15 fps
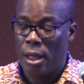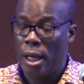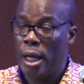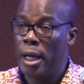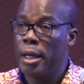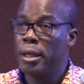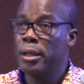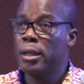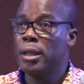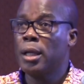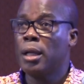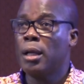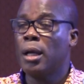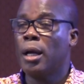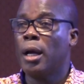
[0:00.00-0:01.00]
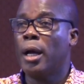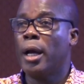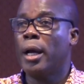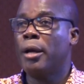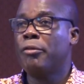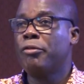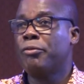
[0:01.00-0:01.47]
And
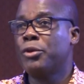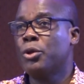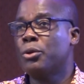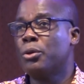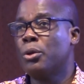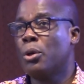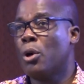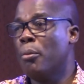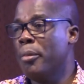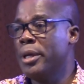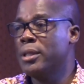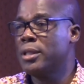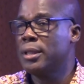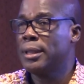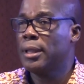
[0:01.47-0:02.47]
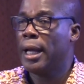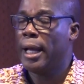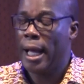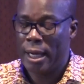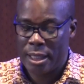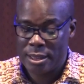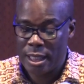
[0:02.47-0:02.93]
if you commit
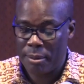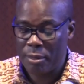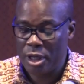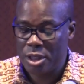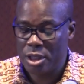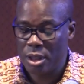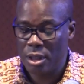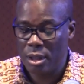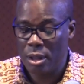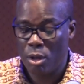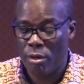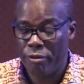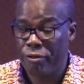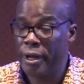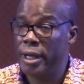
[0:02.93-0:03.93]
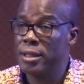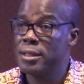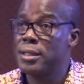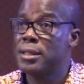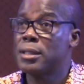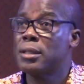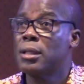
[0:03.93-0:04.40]
an examination
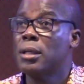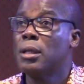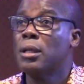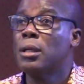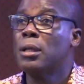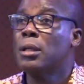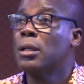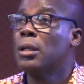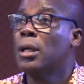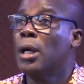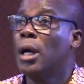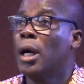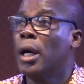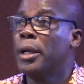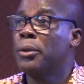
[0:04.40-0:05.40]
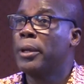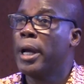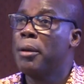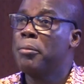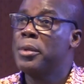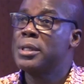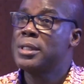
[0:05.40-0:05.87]
offense, you
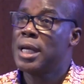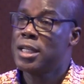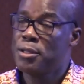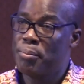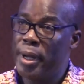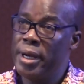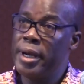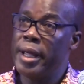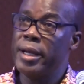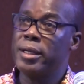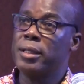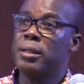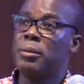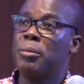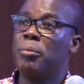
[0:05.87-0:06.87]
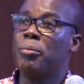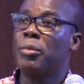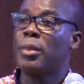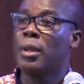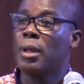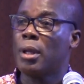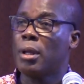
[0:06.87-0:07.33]
can be suspended.
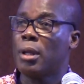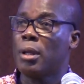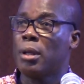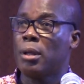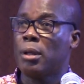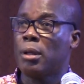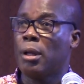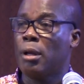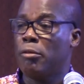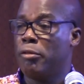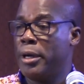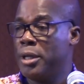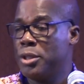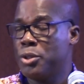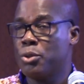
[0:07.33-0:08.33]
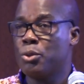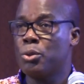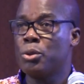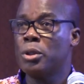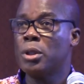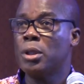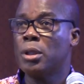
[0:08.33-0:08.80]
Very
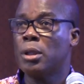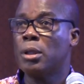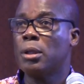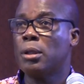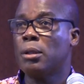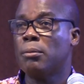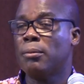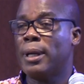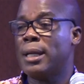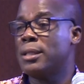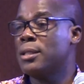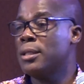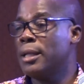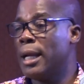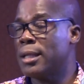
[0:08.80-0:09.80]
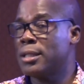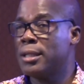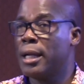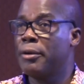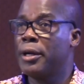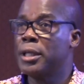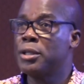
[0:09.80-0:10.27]
soon, my senior
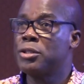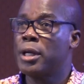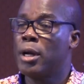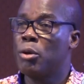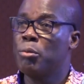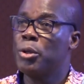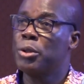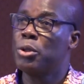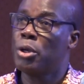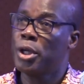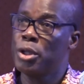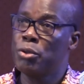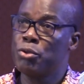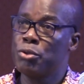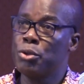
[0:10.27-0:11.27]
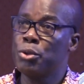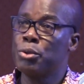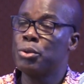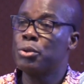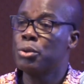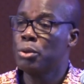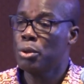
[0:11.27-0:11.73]
assistant registrar will be talking to
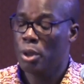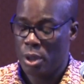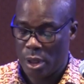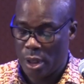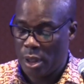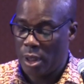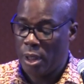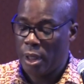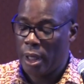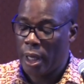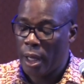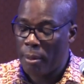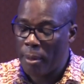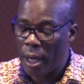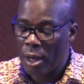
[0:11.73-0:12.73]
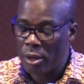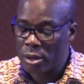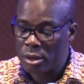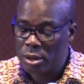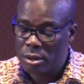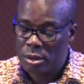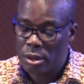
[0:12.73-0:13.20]
you about